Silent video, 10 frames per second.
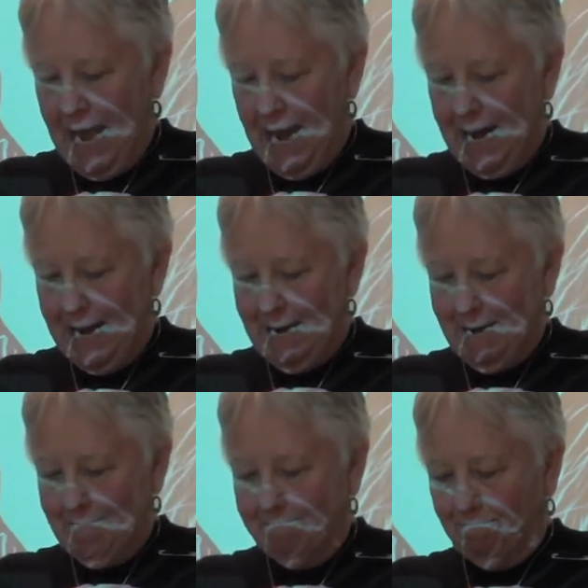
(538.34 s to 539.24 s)

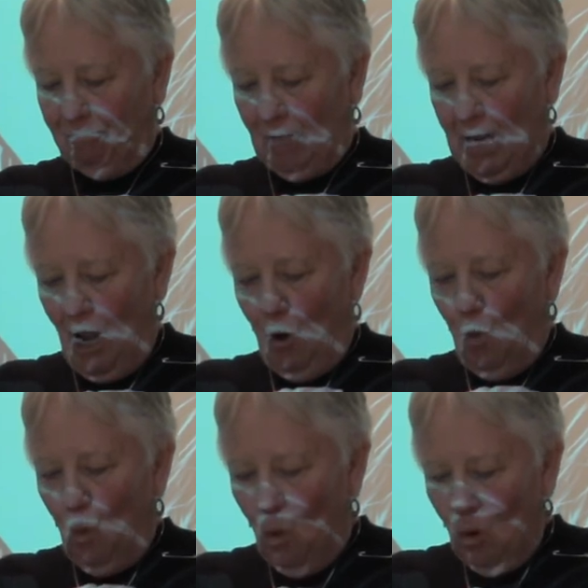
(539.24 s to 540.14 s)
um,
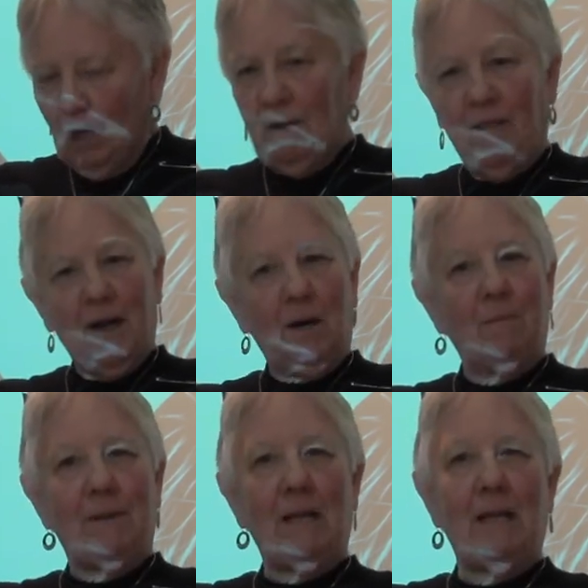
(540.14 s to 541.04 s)
would
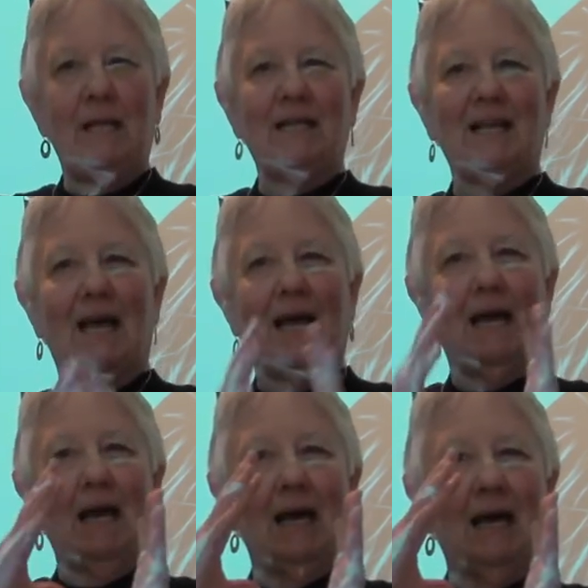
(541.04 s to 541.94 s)
there be
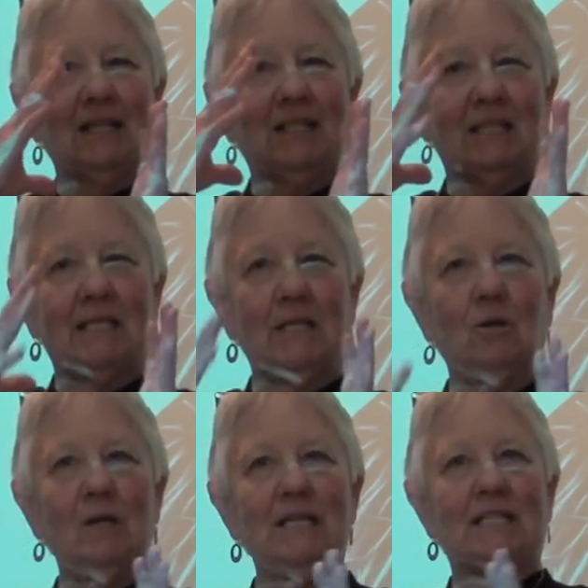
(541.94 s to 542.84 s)
a
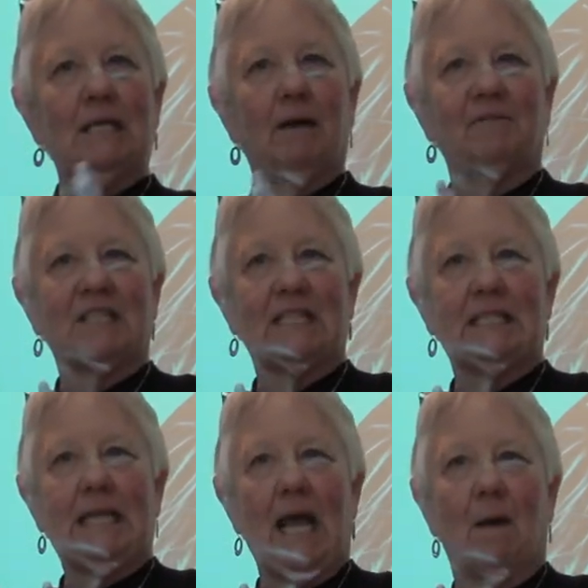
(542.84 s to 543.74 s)
series of
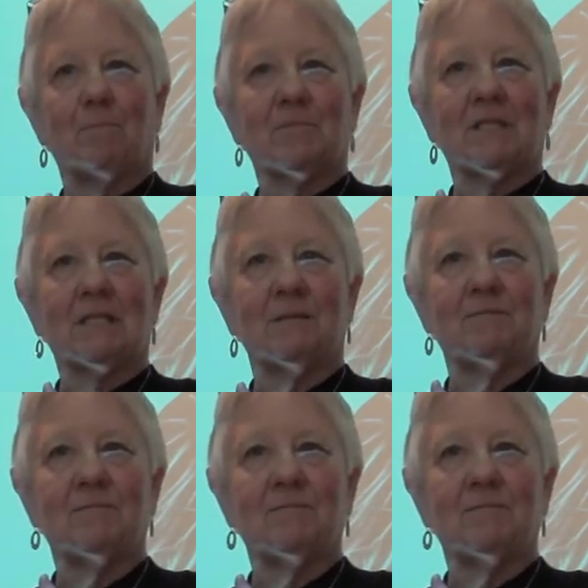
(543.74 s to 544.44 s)
steps